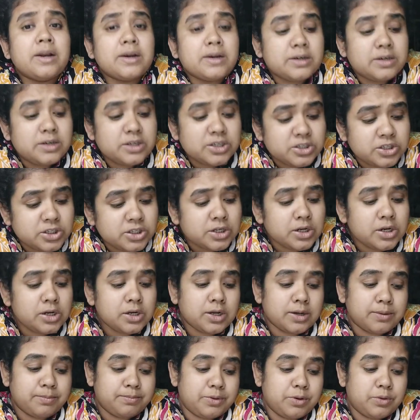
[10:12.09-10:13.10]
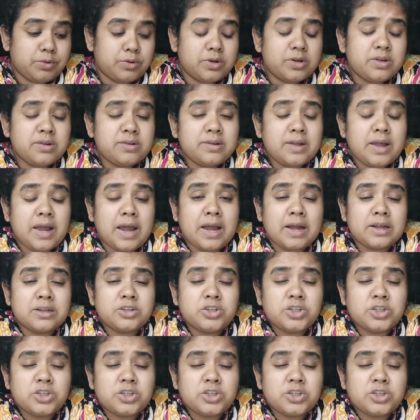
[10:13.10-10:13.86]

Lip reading: digital computers and